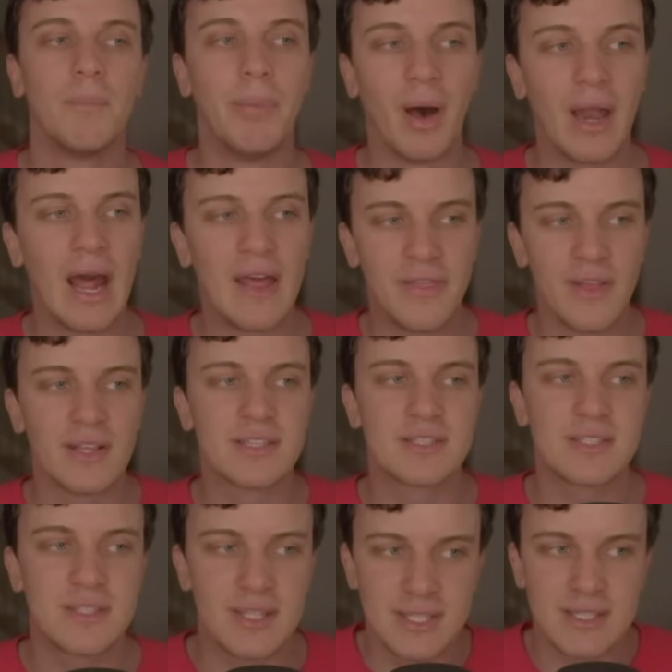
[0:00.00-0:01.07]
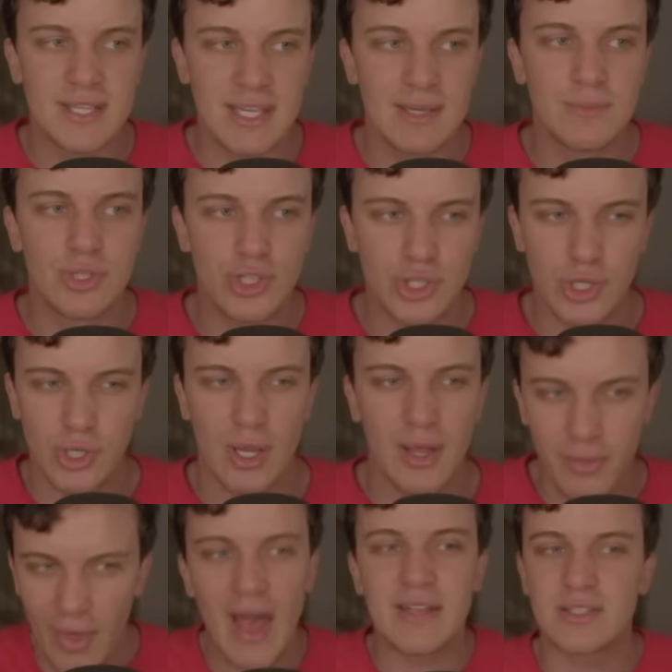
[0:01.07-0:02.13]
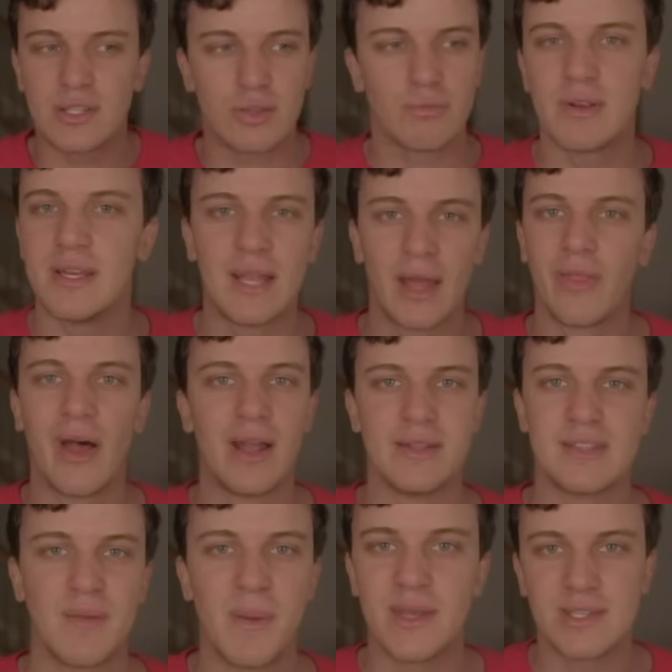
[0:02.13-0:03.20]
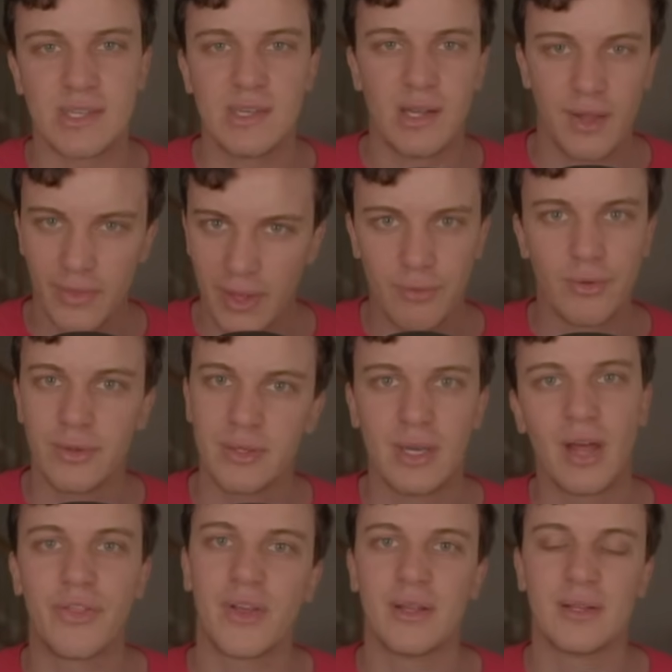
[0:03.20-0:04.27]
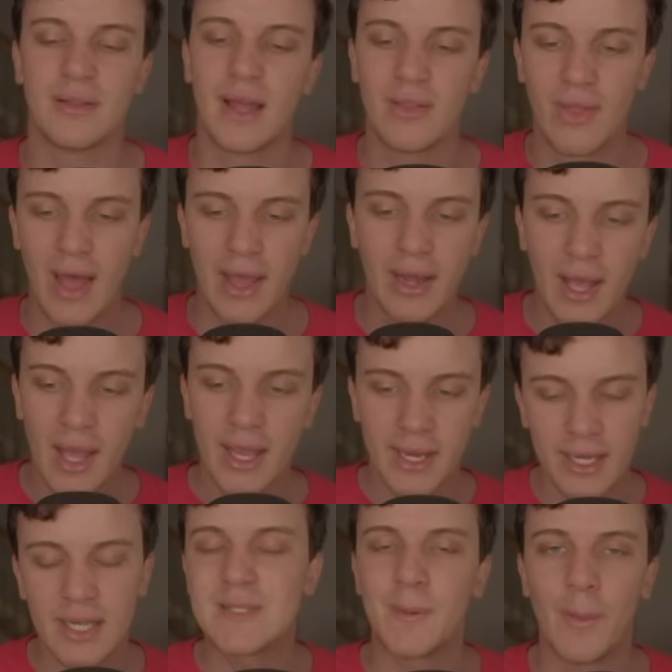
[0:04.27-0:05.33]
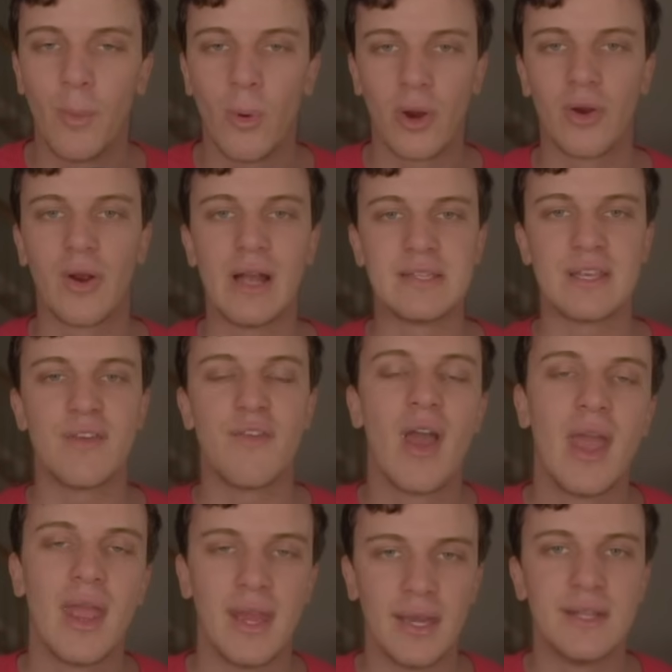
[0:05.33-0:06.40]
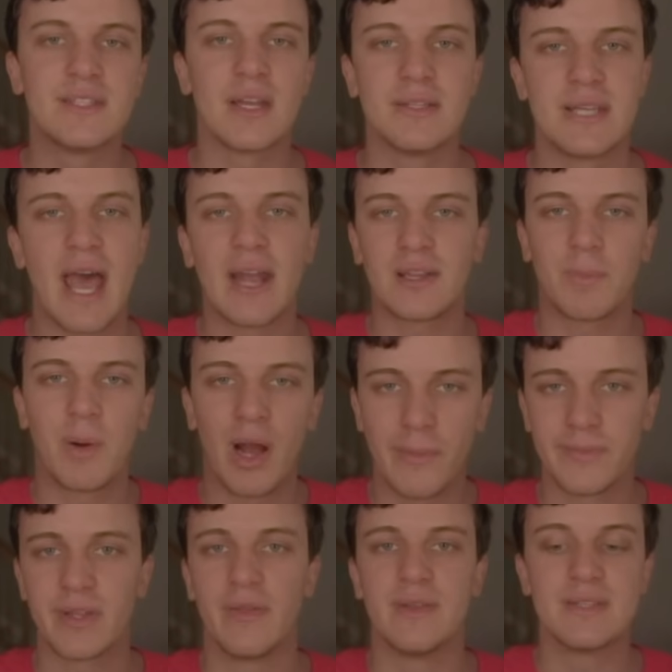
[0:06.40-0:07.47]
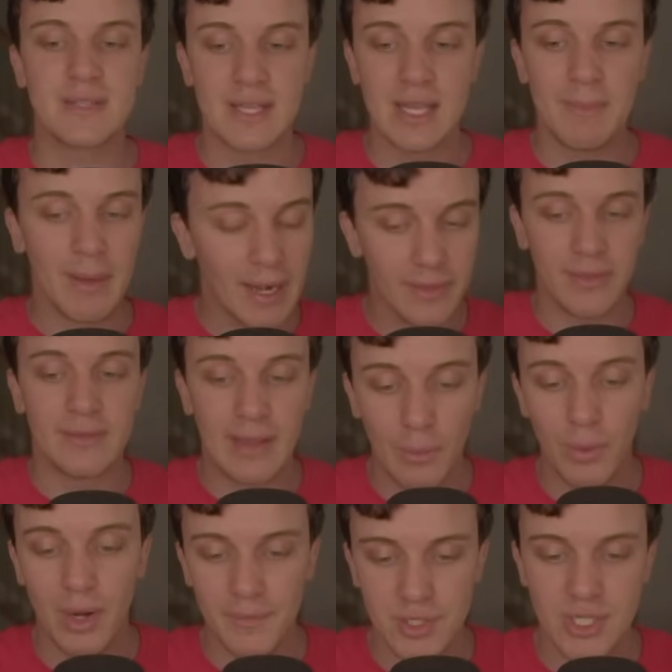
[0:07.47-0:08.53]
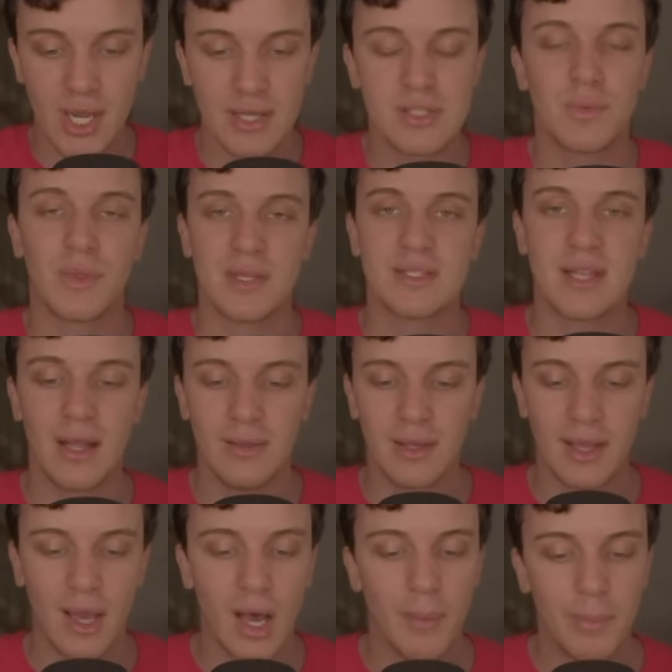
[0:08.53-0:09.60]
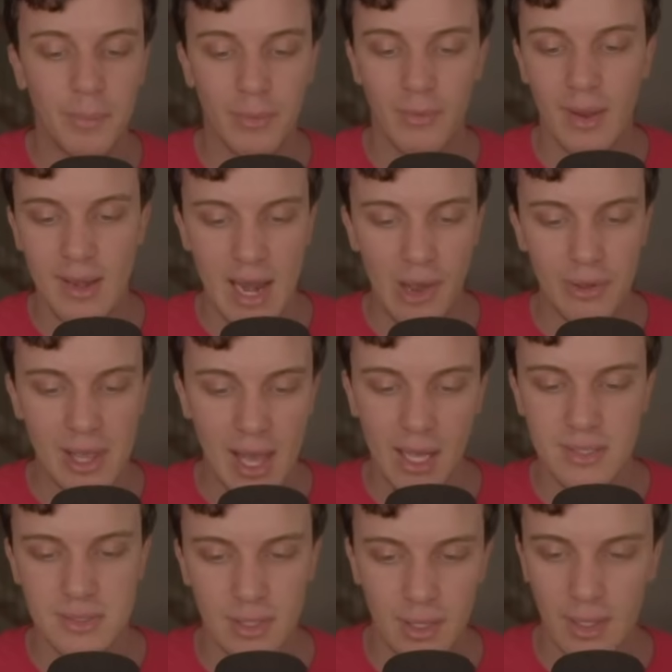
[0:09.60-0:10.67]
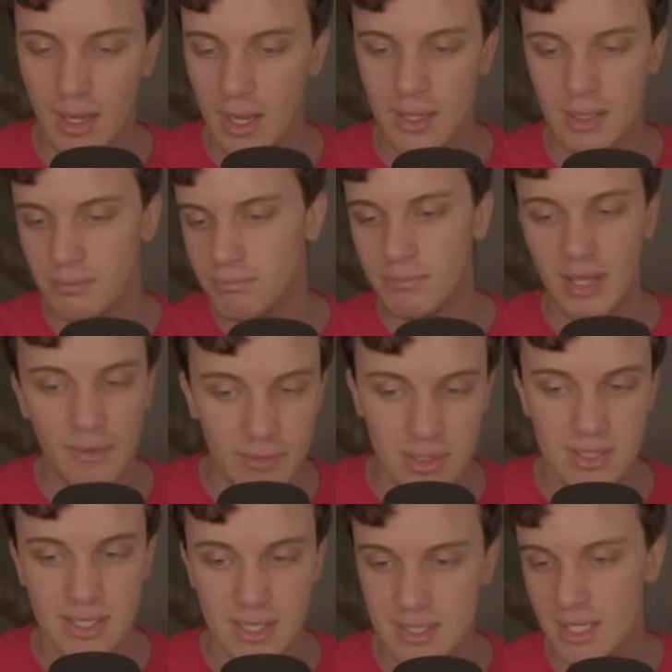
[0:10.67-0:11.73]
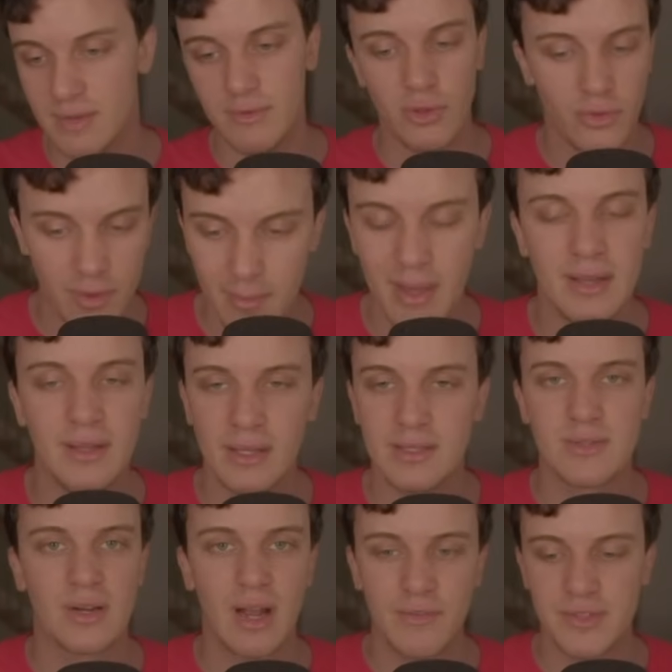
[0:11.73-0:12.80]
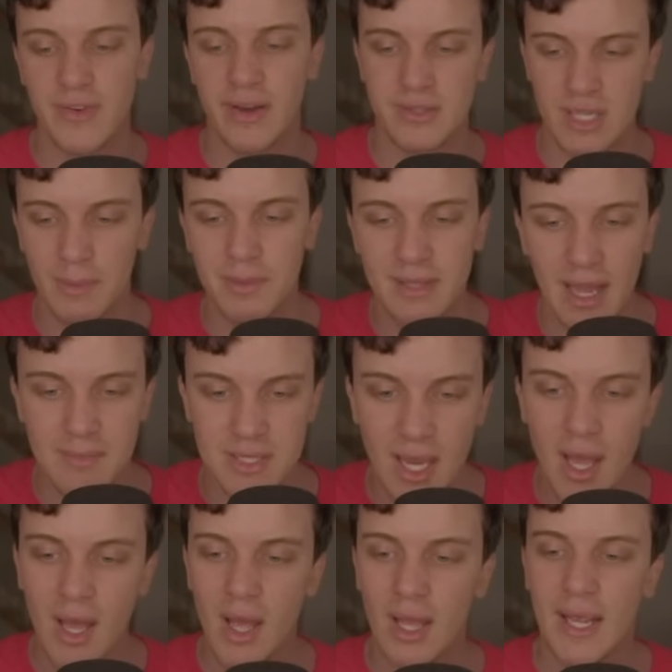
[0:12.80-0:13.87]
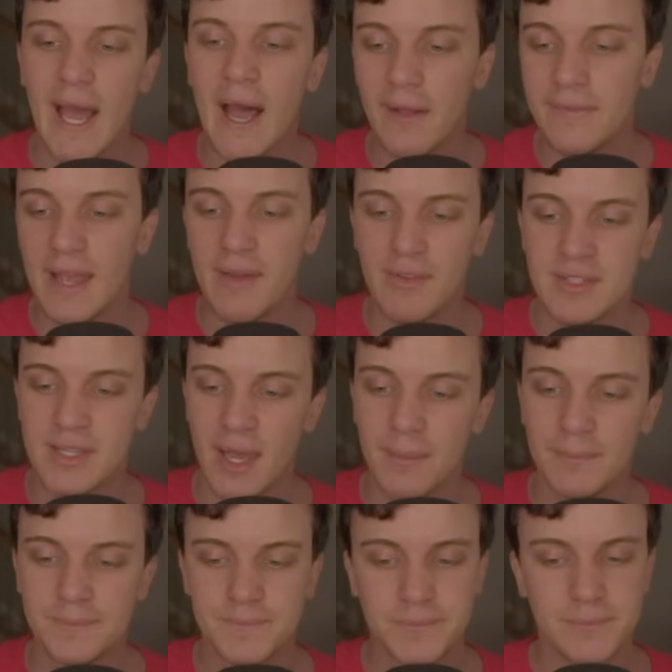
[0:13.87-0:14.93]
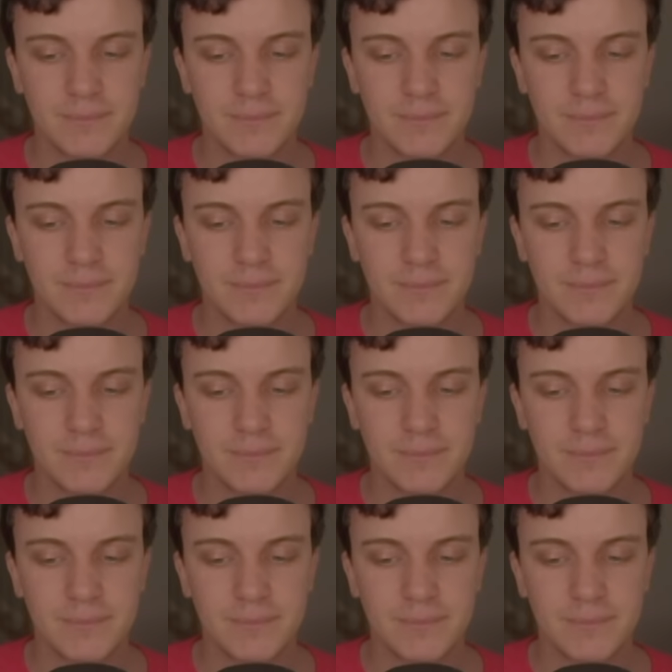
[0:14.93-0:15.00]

But I think this team, the last three deadlines, they've basically done like really nothing at the deadline. He needs to be more aggressive. He needs to attack the problems on this team. And I think they would have a chance to win the Stanley Cup. But right now he hasn't in any given season, even though they made the Eastern Conference Finals a couple times. Kyle Davidson,